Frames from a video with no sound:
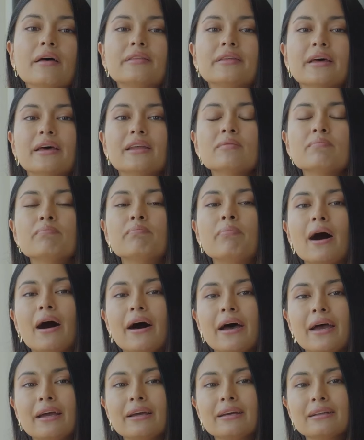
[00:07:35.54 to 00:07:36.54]
then
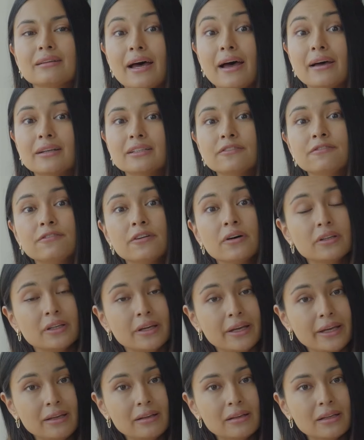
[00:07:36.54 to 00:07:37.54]
buying land
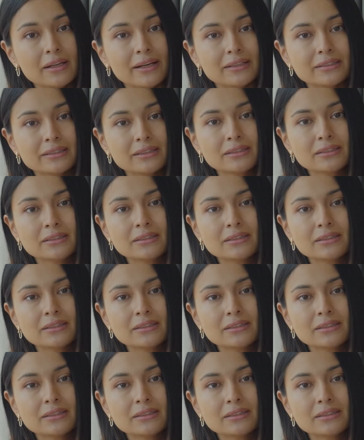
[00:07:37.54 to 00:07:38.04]
further inland.